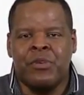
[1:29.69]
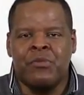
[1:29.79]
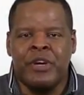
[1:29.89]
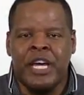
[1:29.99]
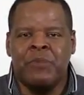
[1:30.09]
what
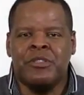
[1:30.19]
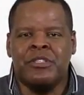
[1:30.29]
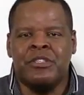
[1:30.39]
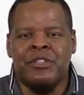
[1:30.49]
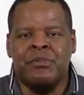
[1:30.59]
we're able
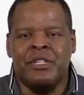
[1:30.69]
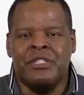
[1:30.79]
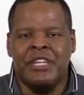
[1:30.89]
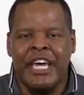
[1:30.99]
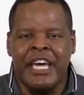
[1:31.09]
to do
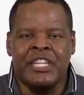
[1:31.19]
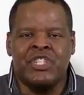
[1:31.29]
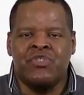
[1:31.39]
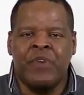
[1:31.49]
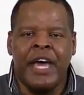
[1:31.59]
is to
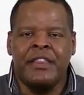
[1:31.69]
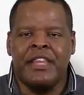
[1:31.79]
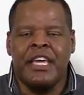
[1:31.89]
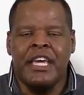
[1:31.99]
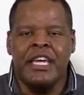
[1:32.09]
extract
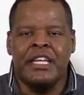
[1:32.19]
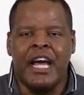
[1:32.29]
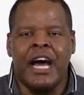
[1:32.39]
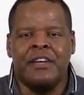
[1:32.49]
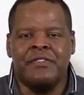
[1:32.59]
the heat
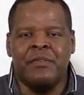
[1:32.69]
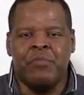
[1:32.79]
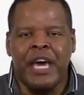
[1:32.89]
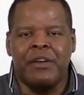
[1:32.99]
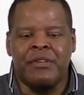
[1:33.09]
out of the
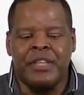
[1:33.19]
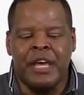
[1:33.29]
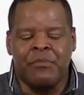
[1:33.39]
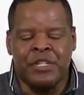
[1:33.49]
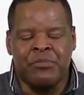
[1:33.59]
battery
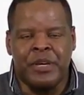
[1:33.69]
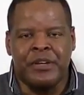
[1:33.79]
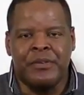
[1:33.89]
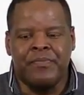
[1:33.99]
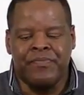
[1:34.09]
that much
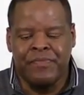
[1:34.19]
better.